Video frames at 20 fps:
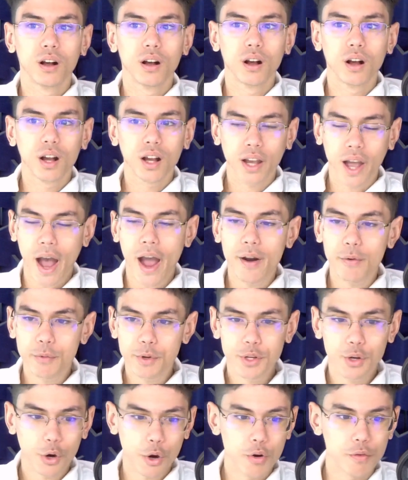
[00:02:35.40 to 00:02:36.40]

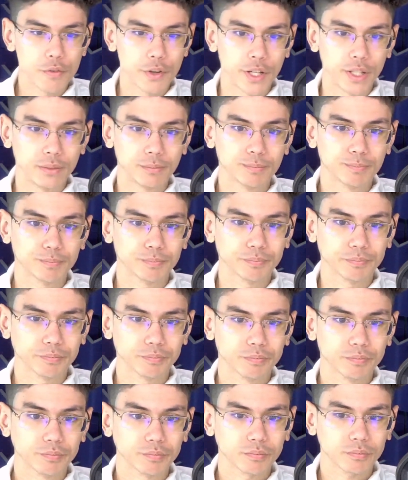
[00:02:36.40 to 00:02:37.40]
Kyrie Irving
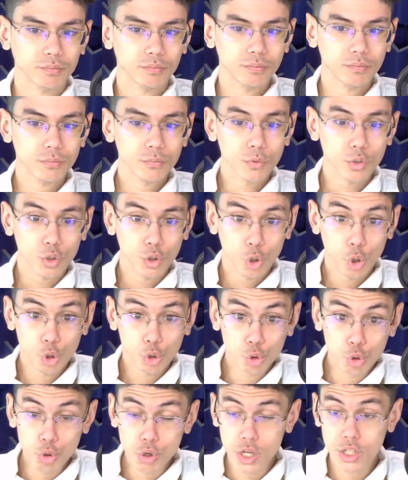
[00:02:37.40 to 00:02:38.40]
or
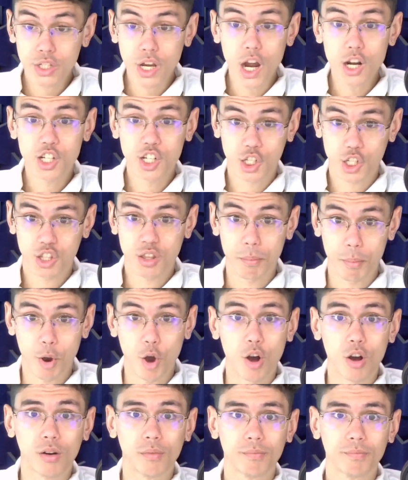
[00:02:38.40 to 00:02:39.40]
Luka Doncic the
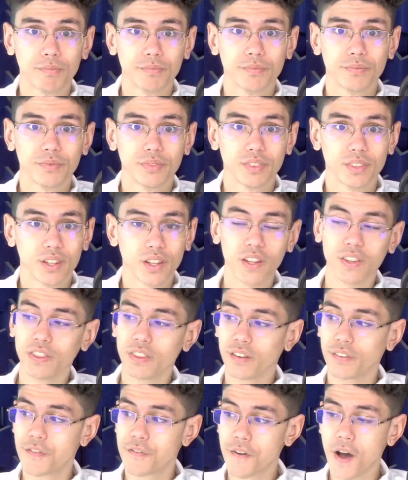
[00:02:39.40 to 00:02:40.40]
ball in
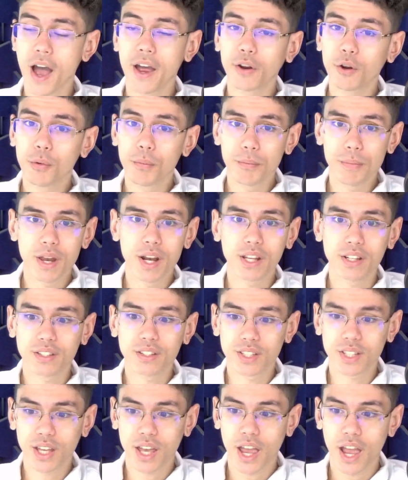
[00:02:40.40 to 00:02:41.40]
the final
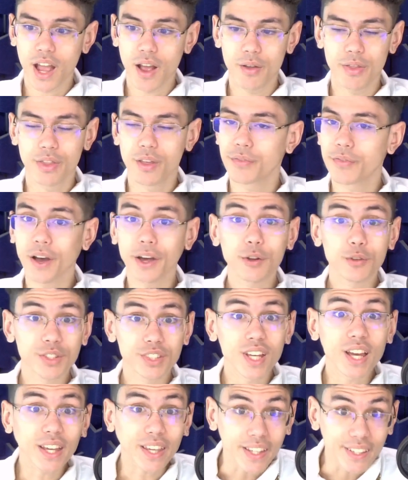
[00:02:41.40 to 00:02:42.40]
minutes, in the final
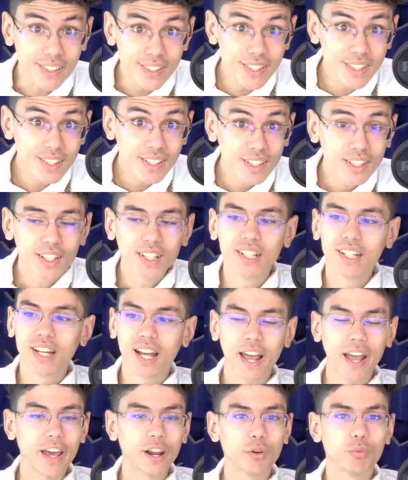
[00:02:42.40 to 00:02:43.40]
seconds
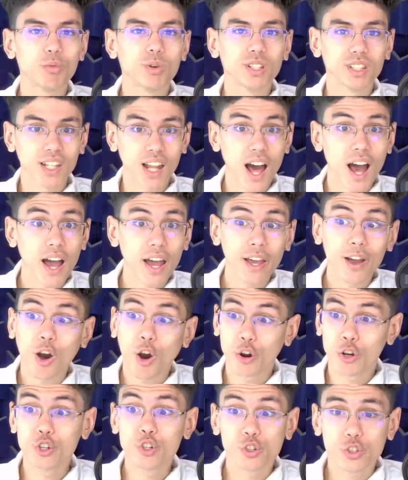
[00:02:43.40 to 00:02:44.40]
and rely
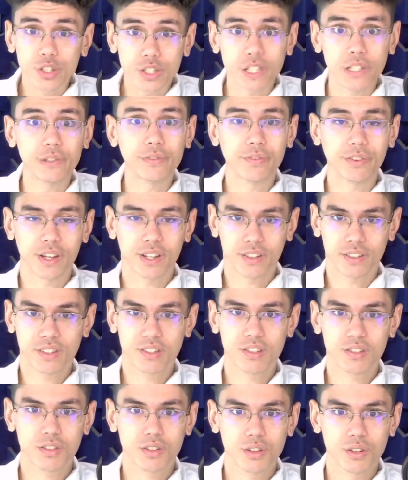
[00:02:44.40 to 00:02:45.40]
on your
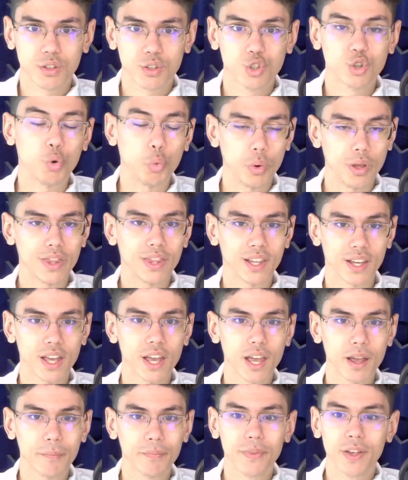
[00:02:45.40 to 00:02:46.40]
defense to win the
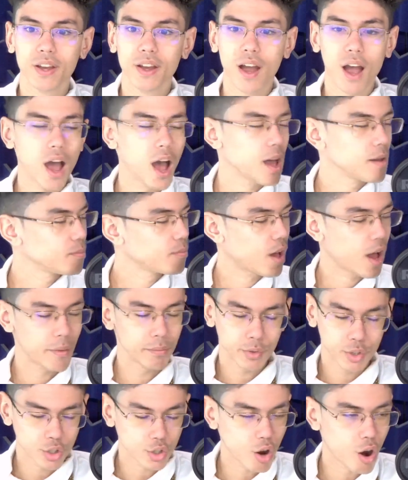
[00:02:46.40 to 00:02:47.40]
game. I'm I'm
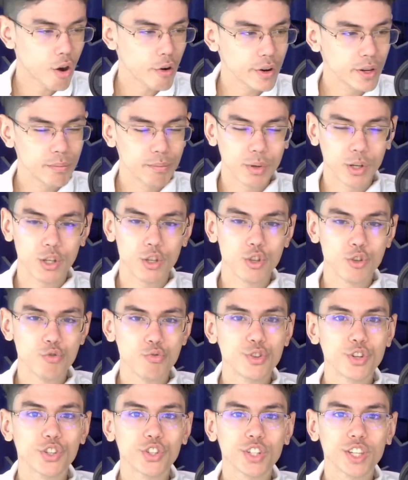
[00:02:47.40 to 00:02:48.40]
sorry, but you
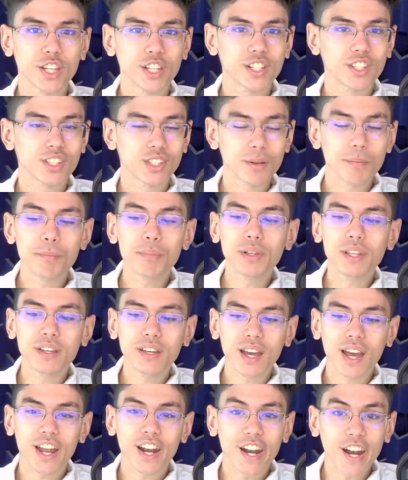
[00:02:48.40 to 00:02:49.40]
just simply
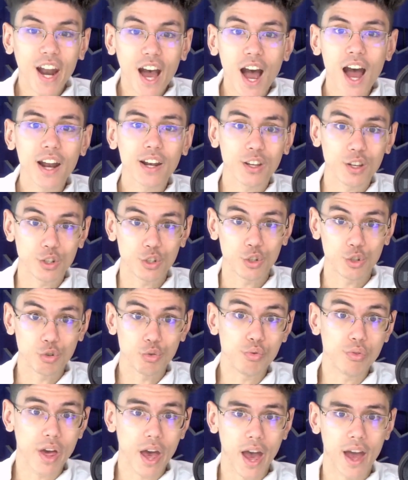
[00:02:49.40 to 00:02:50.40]
cannot do
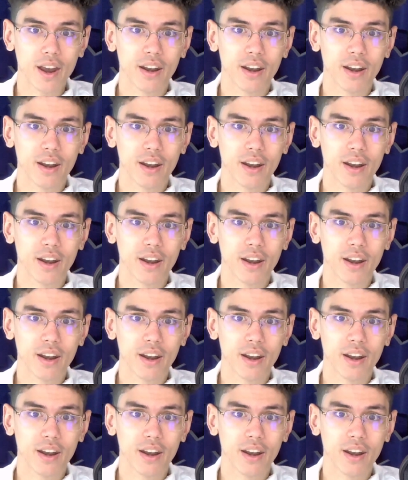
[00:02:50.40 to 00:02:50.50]
that